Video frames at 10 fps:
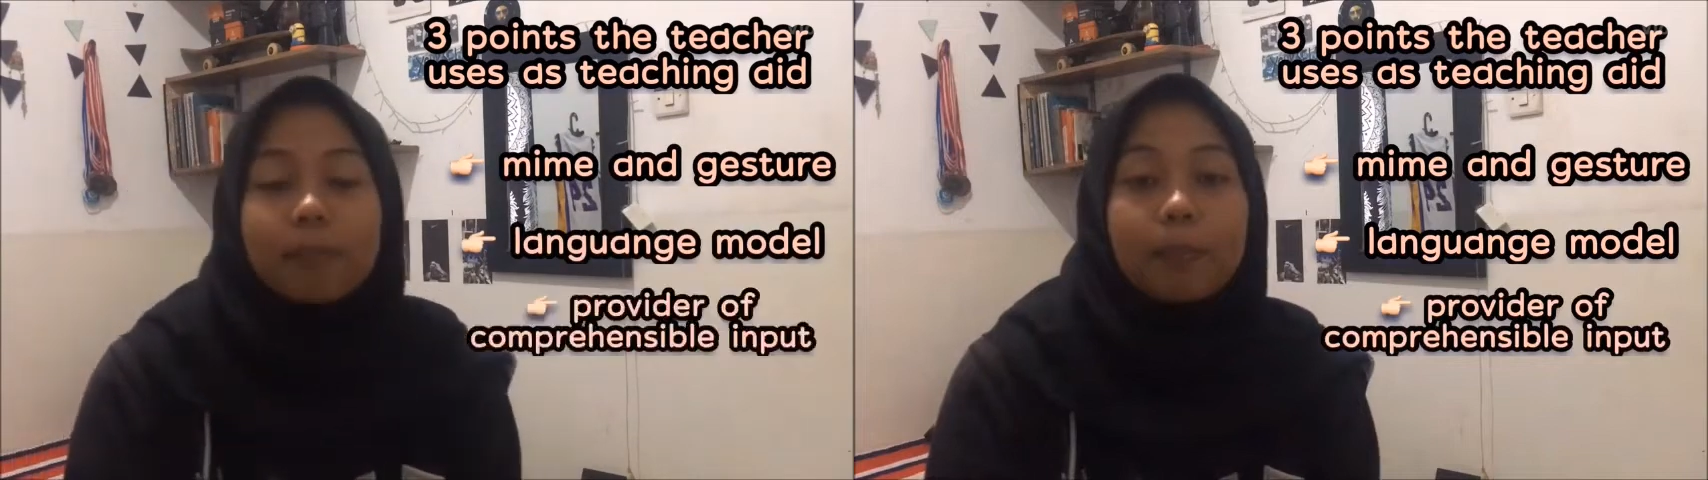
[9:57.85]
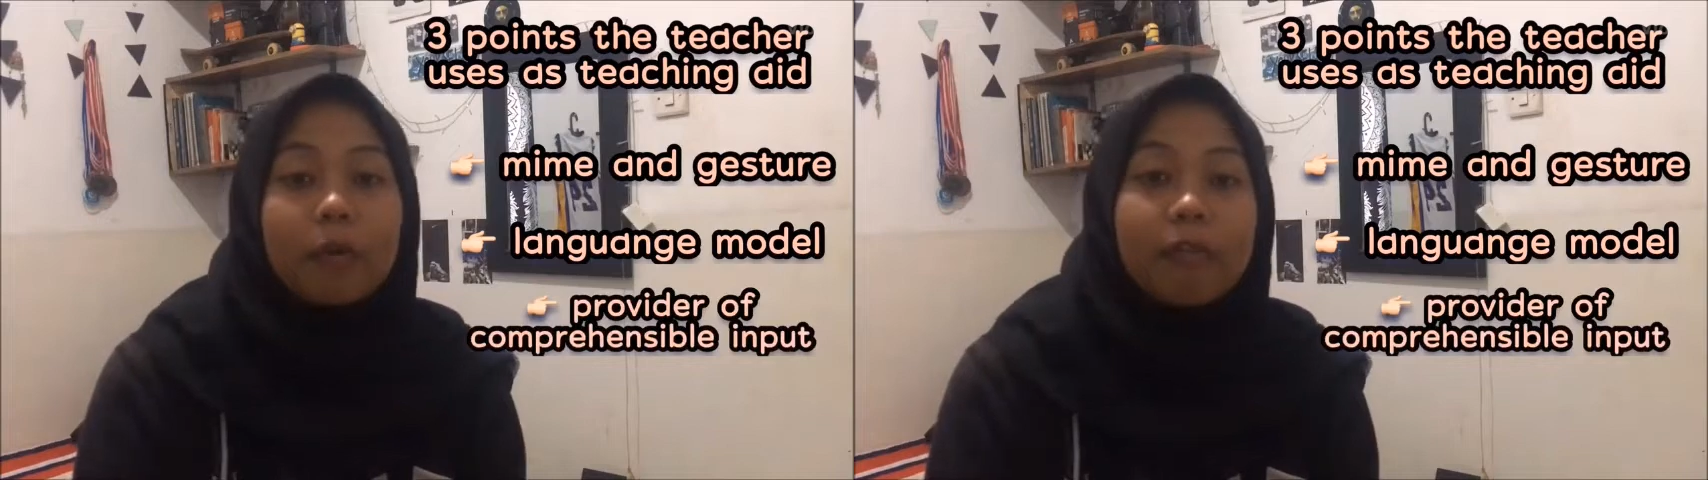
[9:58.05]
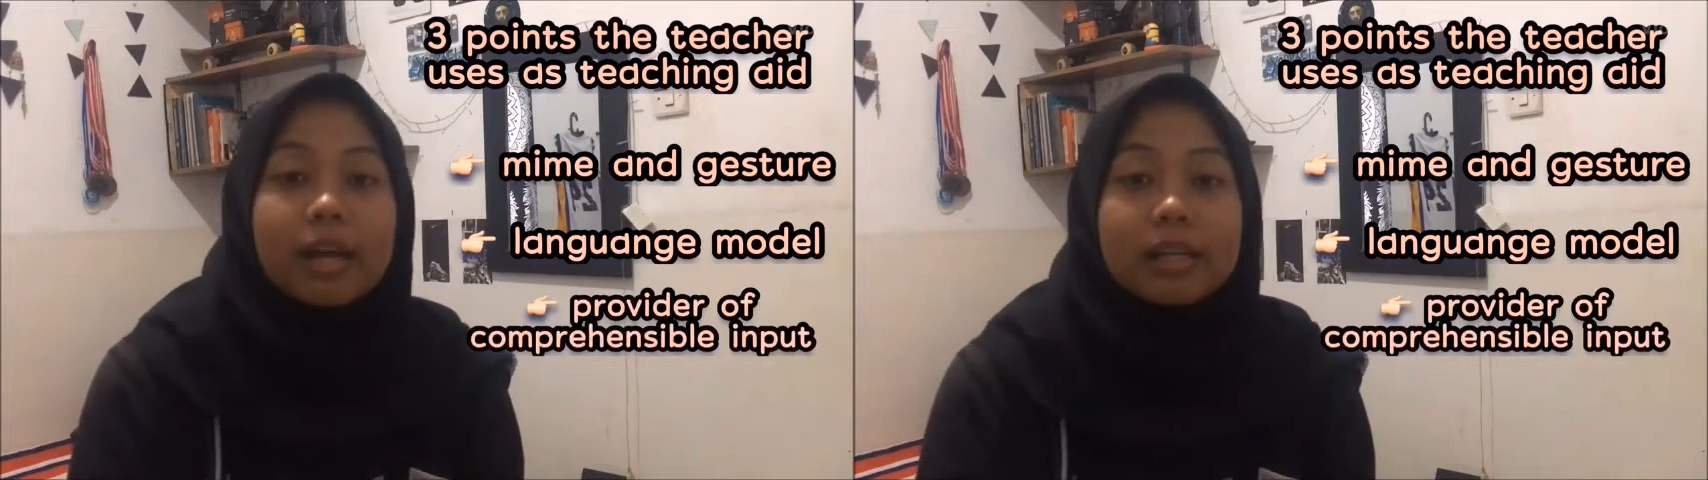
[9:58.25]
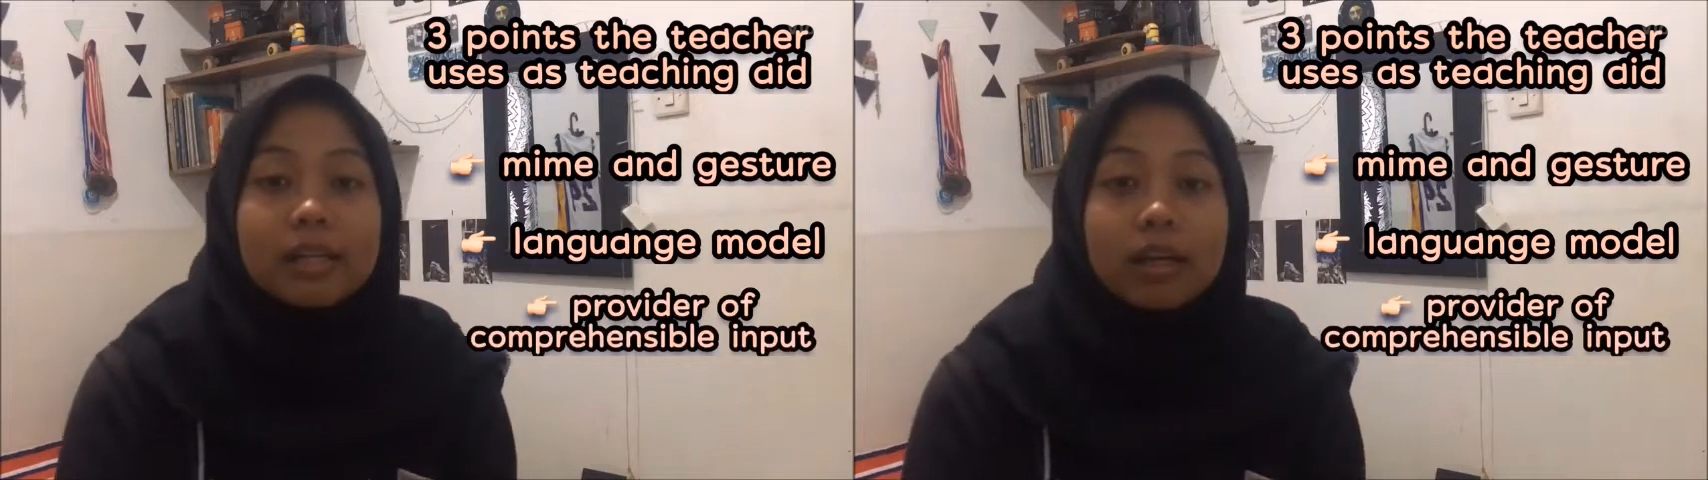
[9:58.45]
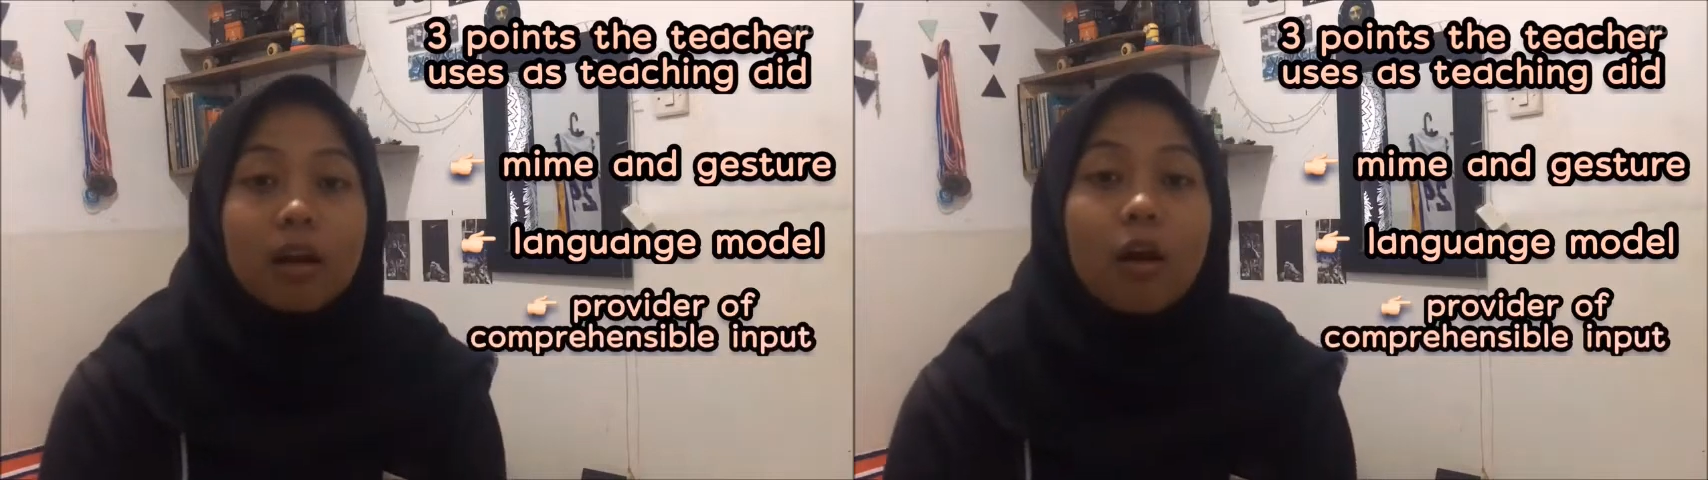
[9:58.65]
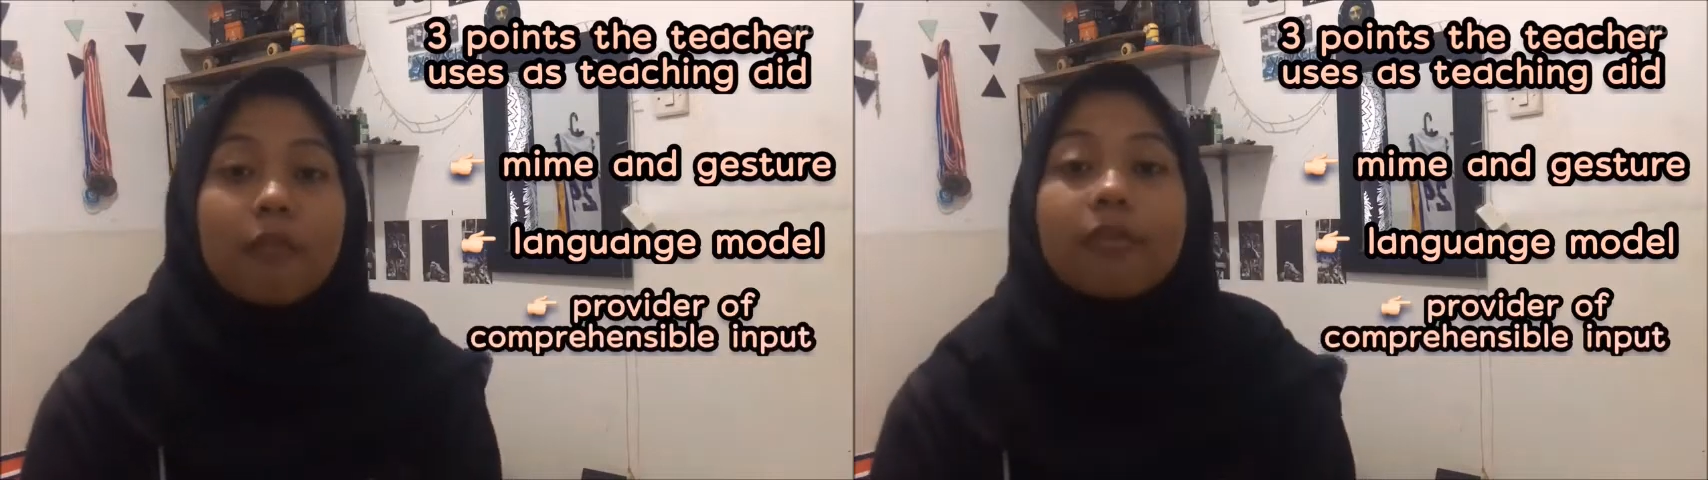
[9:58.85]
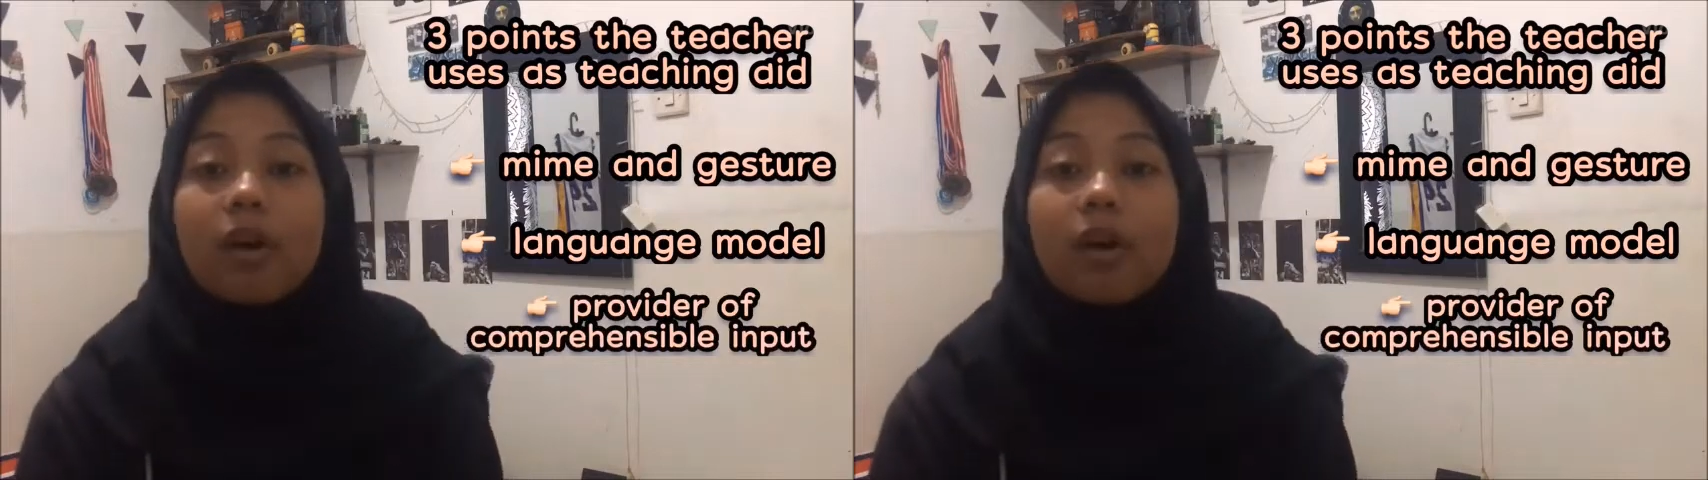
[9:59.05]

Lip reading: provider of